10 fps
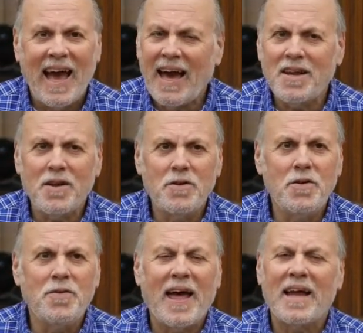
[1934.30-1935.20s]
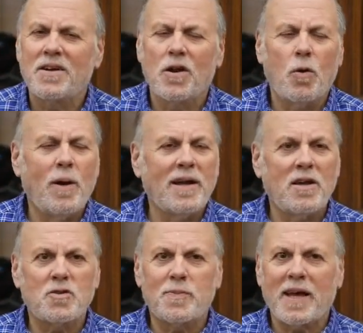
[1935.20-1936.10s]
How do you do that? No one
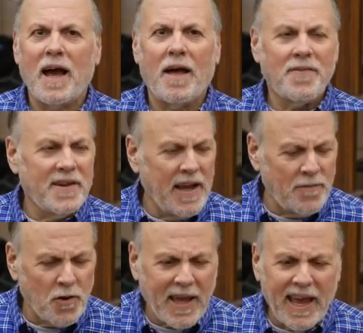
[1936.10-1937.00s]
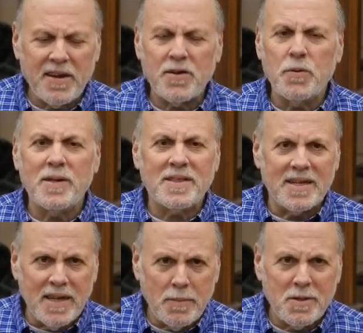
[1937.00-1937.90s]
else but God. The devil can't do it,
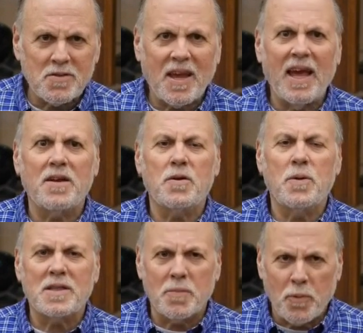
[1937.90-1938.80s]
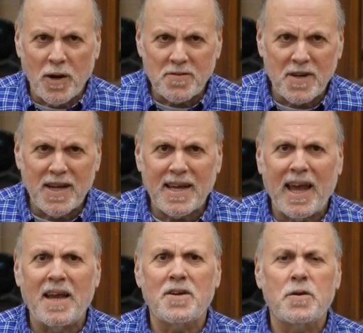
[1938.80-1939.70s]
the demons can't do it, the president
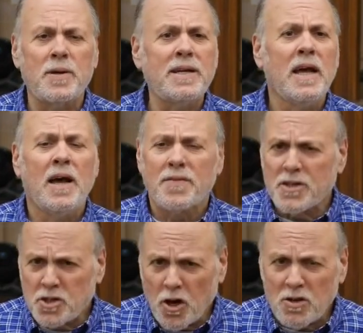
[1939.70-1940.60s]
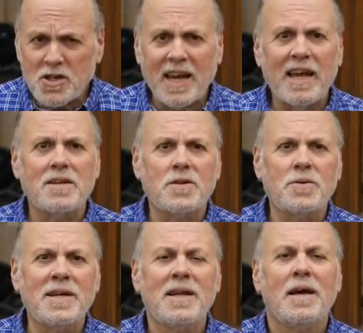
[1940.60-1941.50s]
can't do it, the church can't
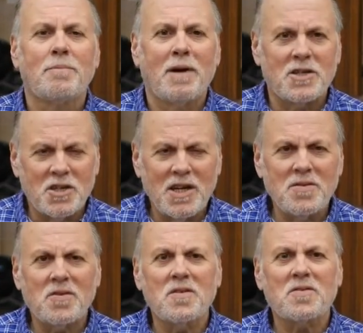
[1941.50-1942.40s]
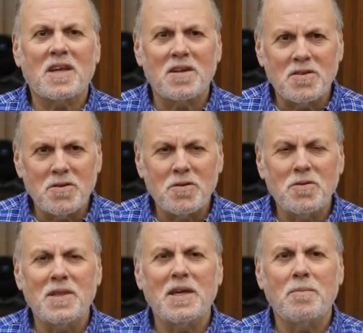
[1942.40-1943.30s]
do it, but Jesus can
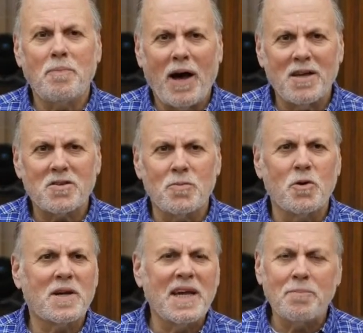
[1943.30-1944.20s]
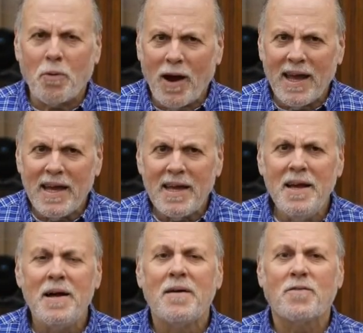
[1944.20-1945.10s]
do the impossible. Keep
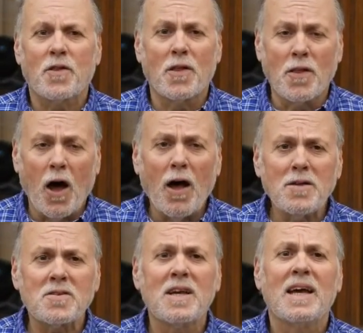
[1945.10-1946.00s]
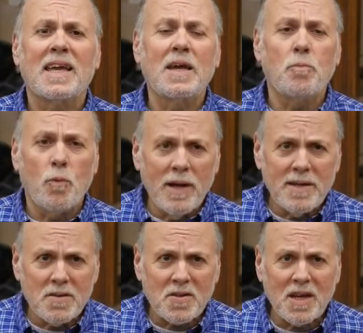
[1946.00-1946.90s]
praying for the lost, keep
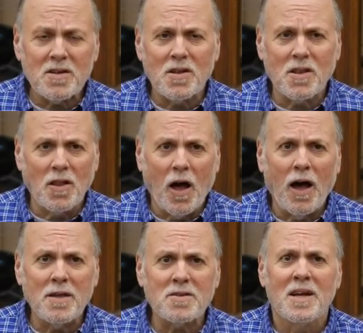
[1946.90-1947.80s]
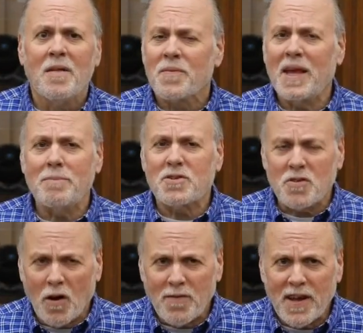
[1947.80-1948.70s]
witnessing to the lost, keep
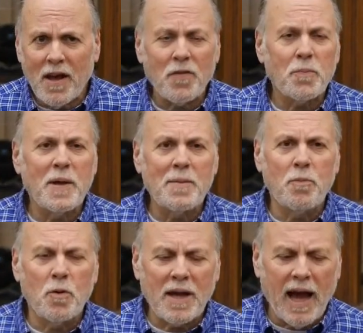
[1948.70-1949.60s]
serving other people.